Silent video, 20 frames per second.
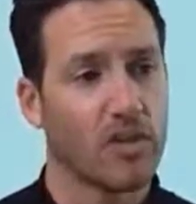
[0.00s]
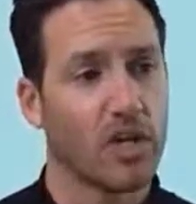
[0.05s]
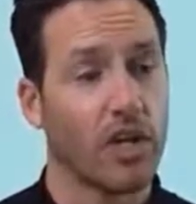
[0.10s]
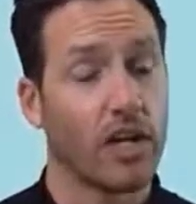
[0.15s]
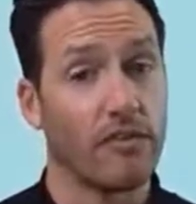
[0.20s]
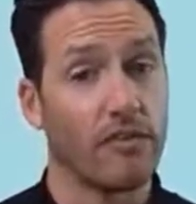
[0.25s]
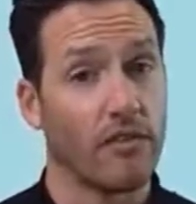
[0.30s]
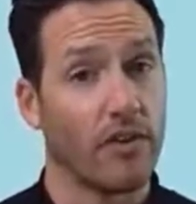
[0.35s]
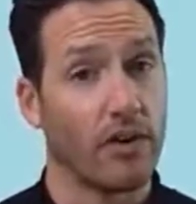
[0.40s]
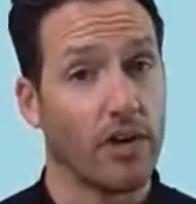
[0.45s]

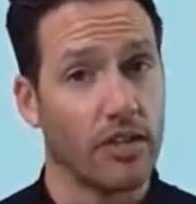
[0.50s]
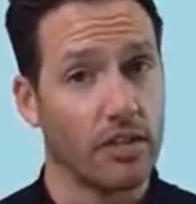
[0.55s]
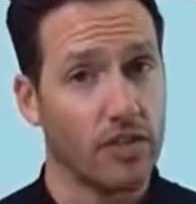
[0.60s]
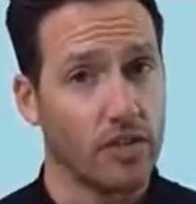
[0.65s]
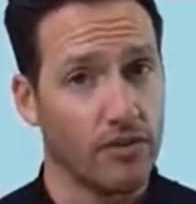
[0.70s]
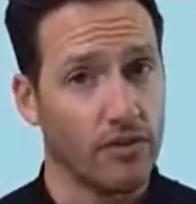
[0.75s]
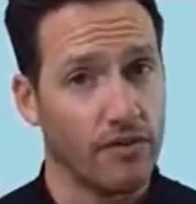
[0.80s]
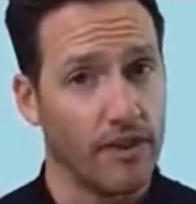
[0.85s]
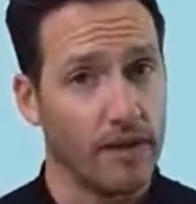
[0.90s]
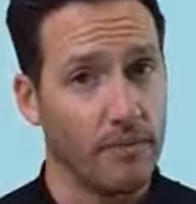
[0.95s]
converted
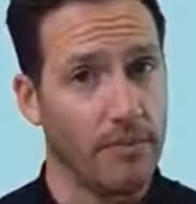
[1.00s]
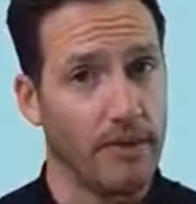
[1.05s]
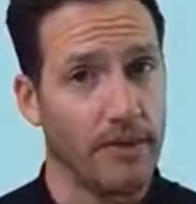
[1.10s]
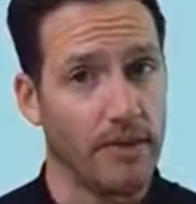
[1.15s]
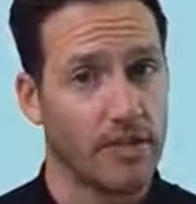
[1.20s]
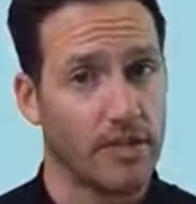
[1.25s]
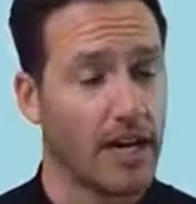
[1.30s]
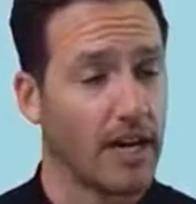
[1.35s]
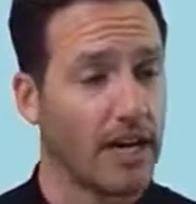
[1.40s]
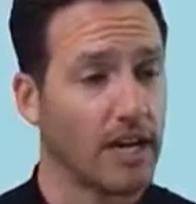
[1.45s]
to feet per
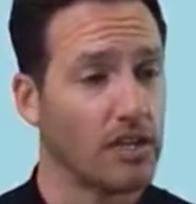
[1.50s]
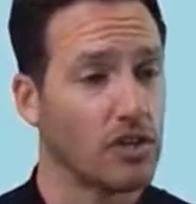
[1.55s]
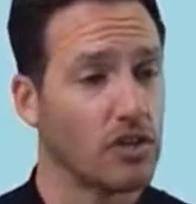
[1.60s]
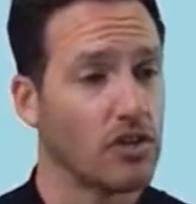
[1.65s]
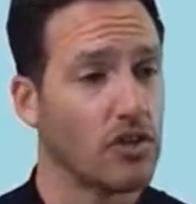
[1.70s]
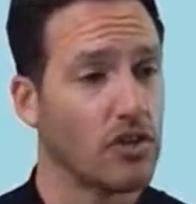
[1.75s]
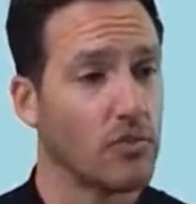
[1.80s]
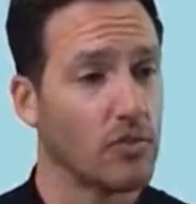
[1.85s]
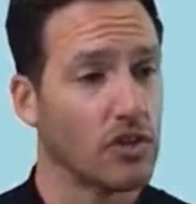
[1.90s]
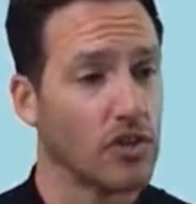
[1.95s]
second
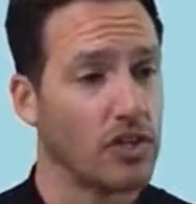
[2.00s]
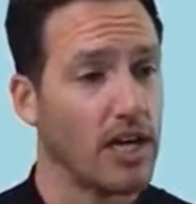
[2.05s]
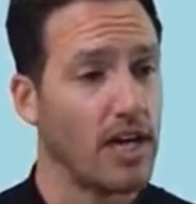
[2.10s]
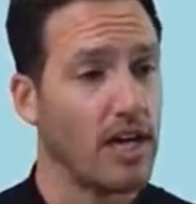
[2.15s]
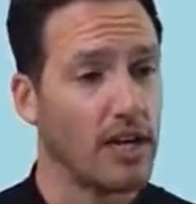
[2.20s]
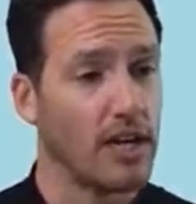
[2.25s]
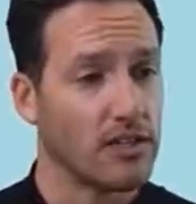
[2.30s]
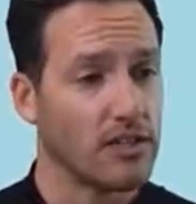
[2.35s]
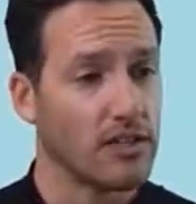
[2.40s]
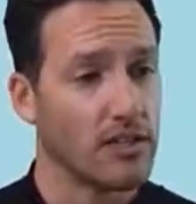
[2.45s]
so that we're
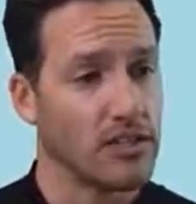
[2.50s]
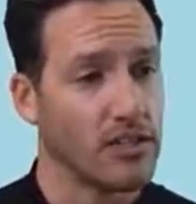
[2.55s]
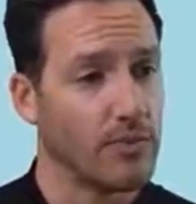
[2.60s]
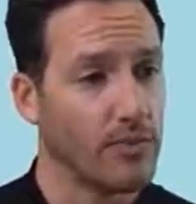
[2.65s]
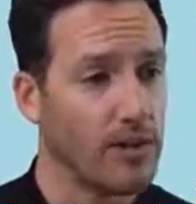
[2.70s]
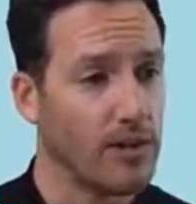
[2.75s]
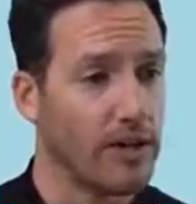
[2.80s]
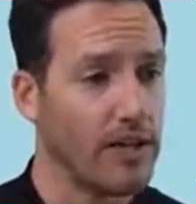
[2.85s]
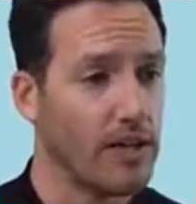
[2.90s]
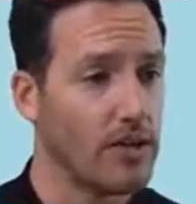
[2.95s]
staying consistent
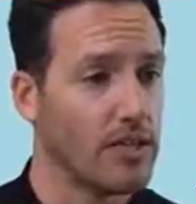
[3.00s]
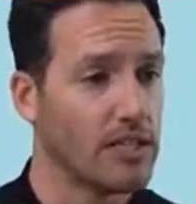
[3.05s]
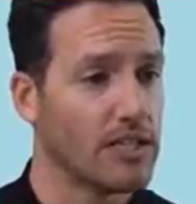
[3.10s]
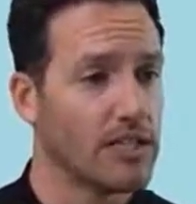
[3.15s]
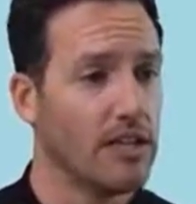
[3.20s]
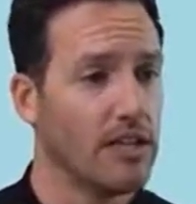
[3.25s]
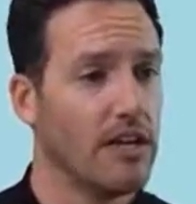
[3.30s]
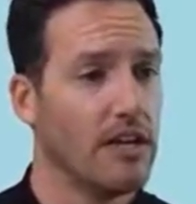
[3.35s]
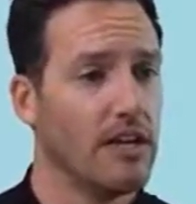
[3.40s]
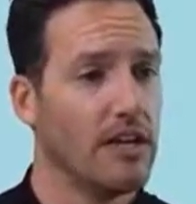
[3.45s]
with our
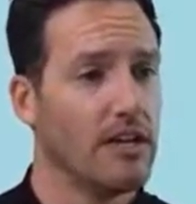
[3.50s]
units,